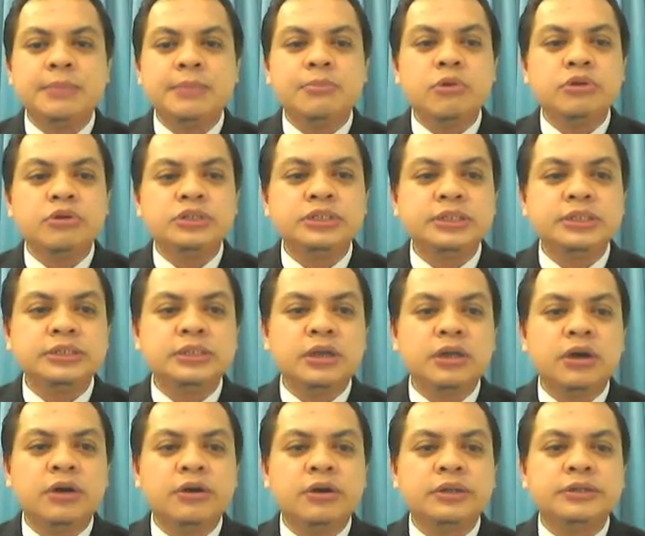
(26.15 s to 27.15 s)

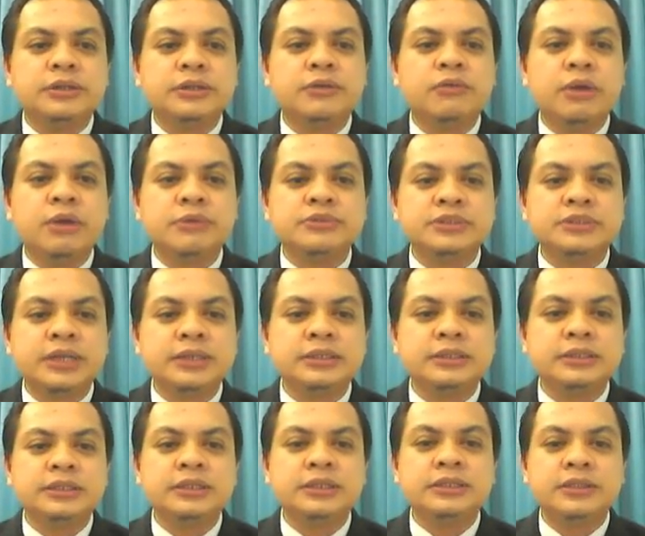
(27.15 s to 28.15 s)
Emotion on Website
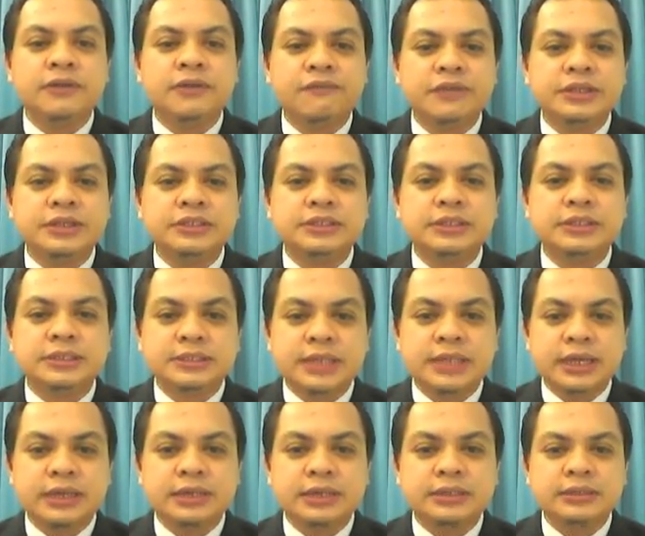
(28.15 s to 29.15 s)
Interface
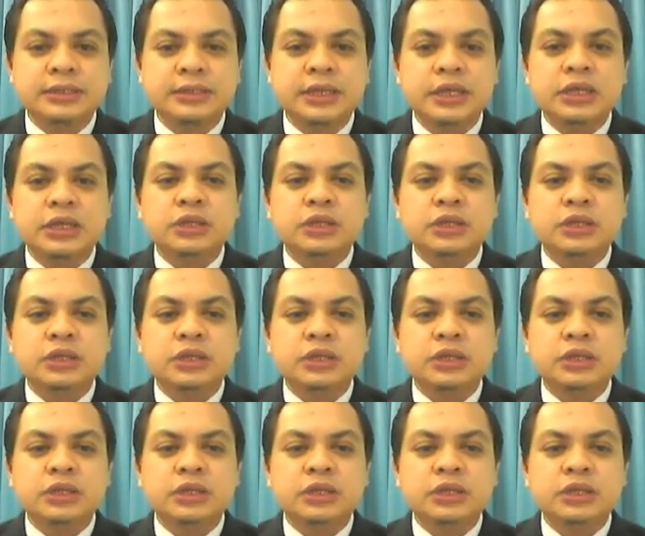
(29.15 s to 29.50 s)
Design